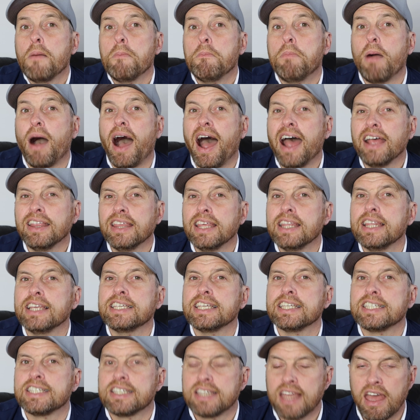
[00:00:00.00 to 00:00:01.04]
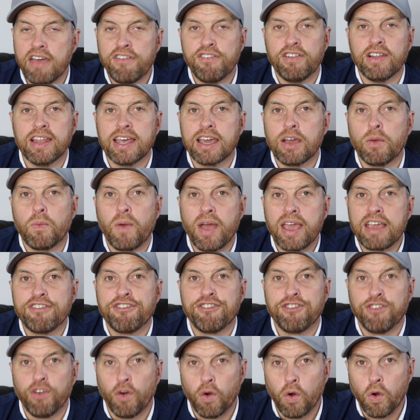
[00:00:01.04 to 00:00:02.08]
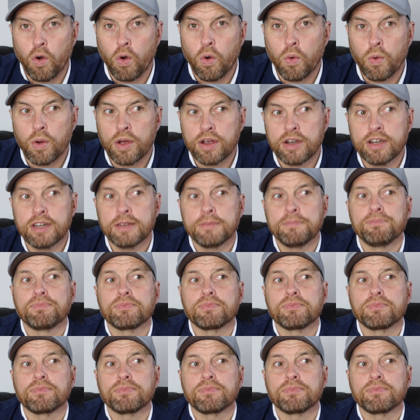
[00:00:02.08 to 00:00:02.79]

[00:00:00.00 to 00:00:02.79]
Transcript: But I think this is definitely a way forward.